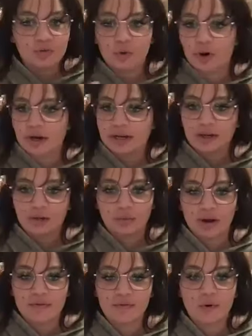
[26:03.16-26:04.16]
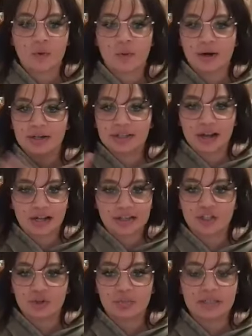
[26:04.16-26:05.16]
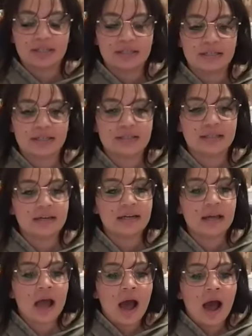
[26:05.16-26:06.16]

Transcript: feel for it, get a run for it where it's not such a busy season.